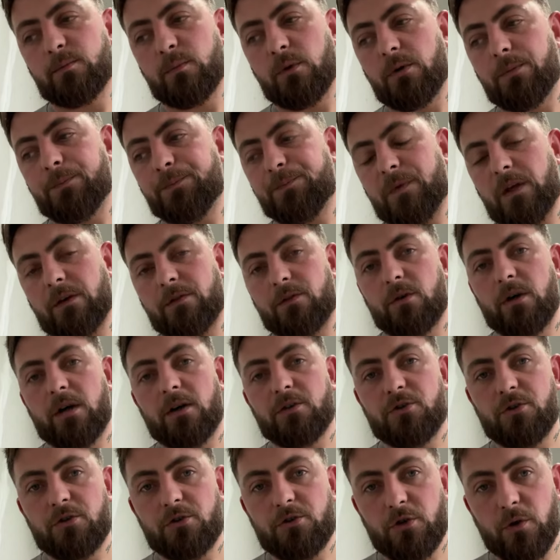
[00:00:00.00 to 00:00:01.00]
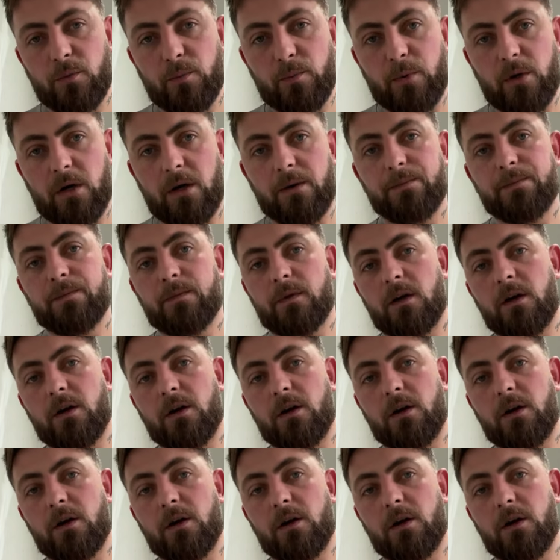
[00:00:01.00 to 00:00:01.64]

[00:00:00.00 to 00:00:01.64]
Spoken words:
But I thought I'd just jump on.